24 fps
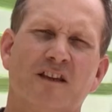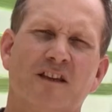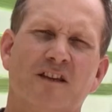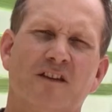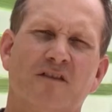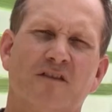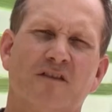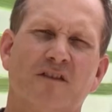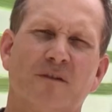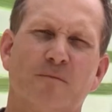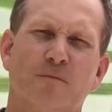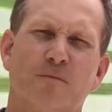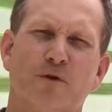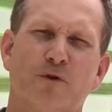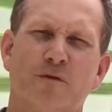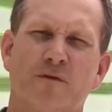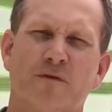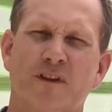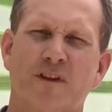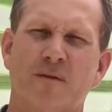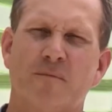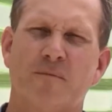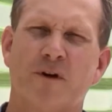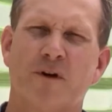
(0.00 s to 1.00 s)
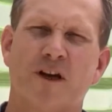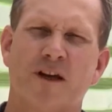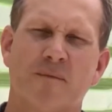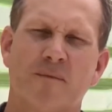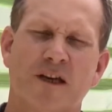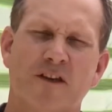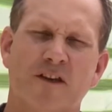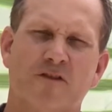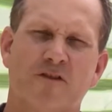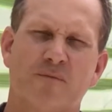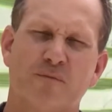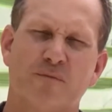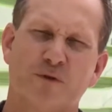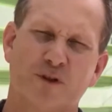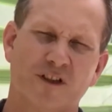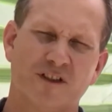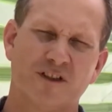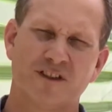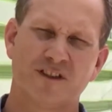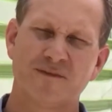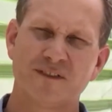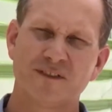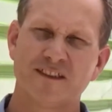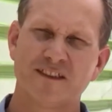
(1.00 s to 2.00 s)
is improving the biomass
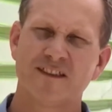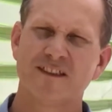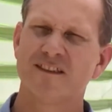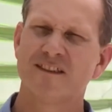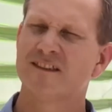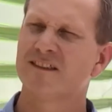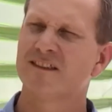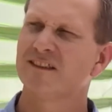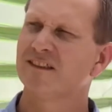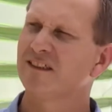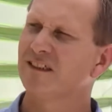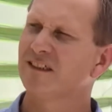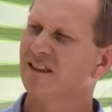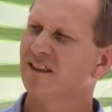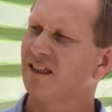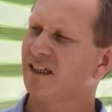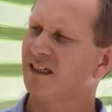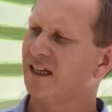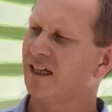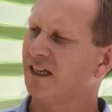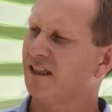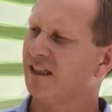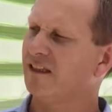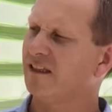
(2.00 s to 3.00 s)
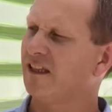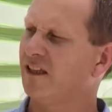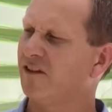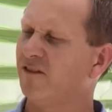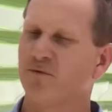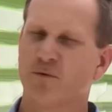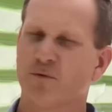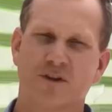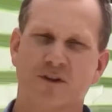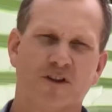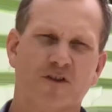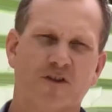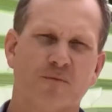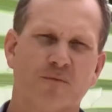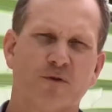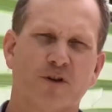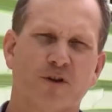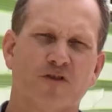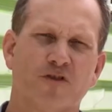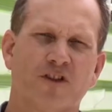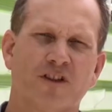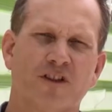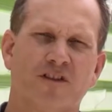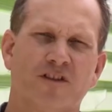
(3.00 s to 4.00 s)
productivity and that's what this
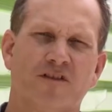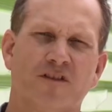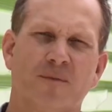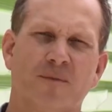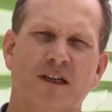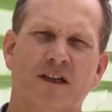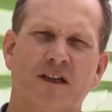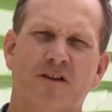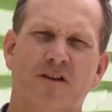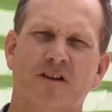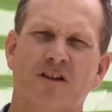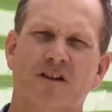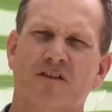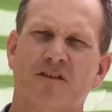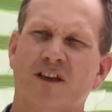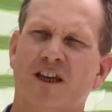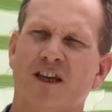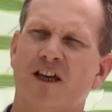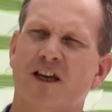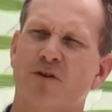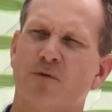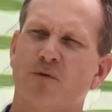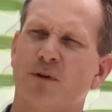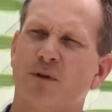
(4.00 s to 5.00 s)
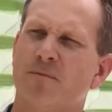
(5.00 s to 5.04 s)
project is about, is how do we